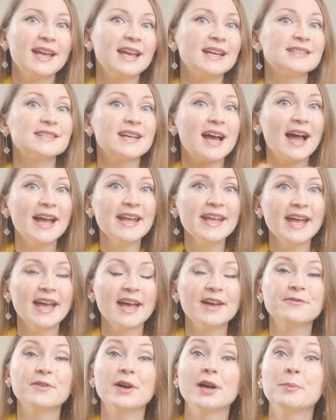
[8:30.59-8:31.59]
And I
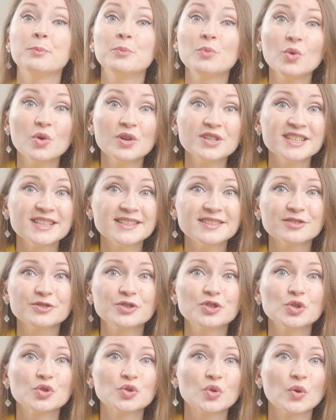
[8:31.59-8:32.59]
have a more detailed
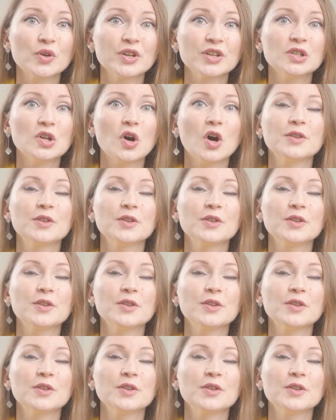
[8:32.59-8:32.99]
tutorial